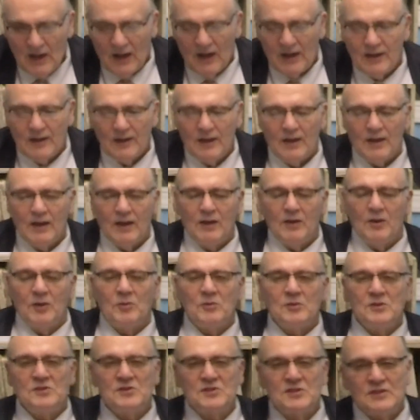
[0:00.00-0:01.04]

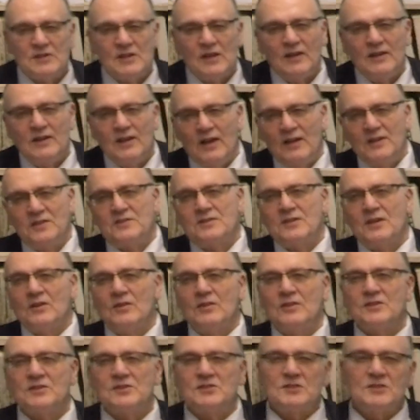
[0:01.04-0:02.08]
I
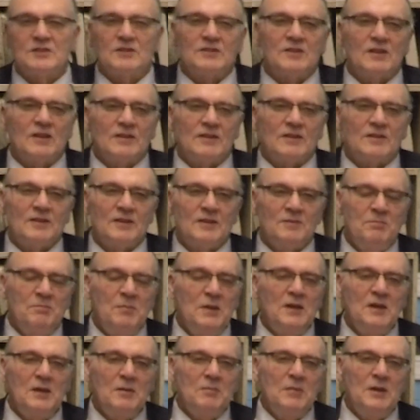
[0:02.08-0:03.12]
tell this
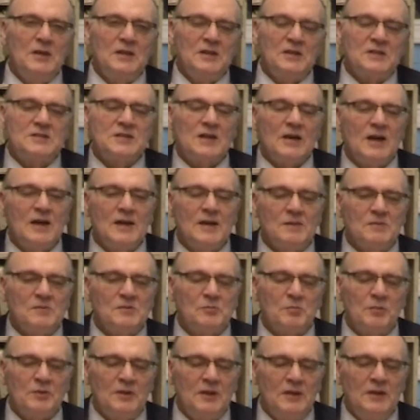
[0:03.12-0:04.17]
many, many
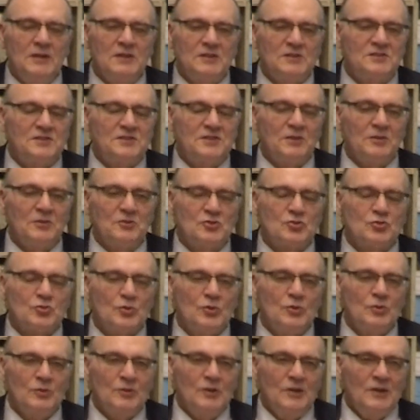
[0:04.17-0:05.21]
times, but it's still
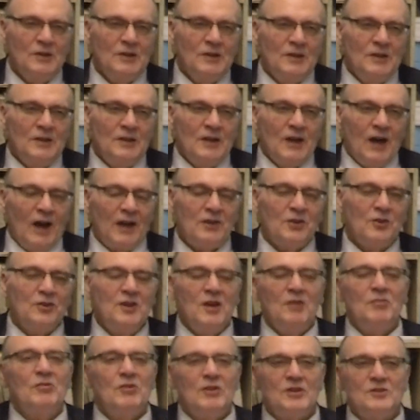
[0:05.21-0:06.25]
true. I could
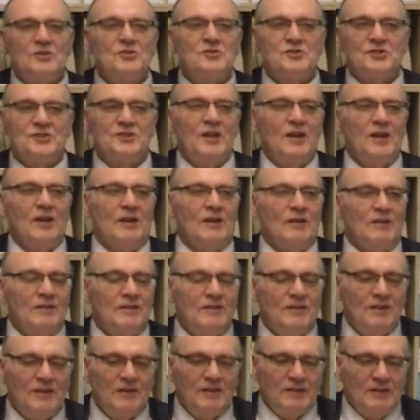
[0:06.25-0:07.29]
never understand
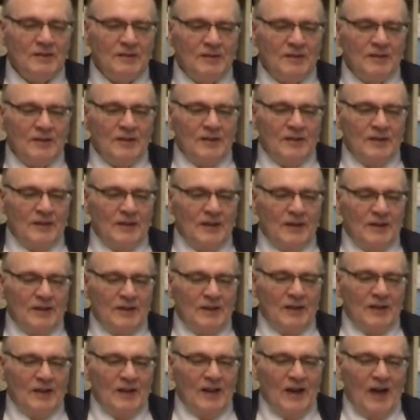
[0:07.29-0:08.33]

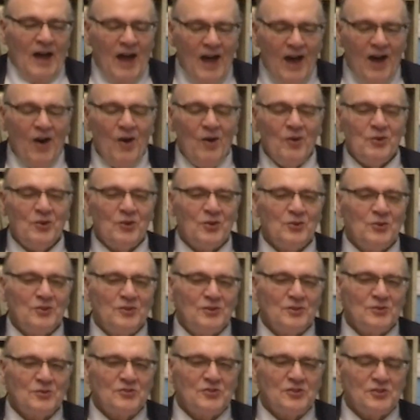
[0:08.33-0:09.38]
how
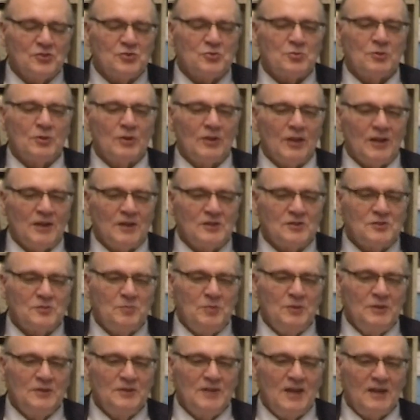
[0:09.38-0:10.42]
could those Israelites
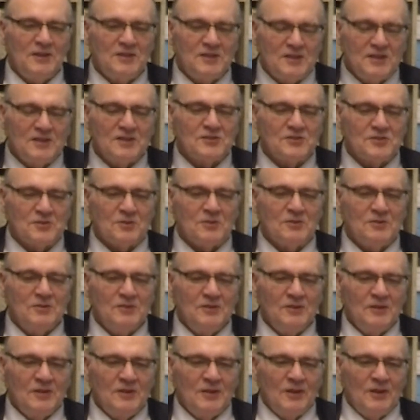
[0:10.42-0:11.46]
be in that desert
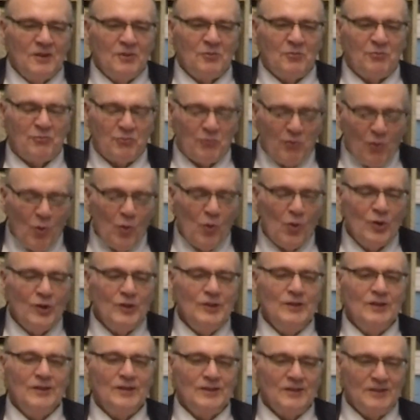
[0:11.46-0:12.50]

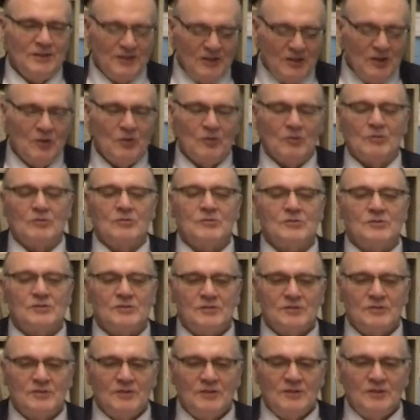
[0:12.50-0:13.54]
40 years.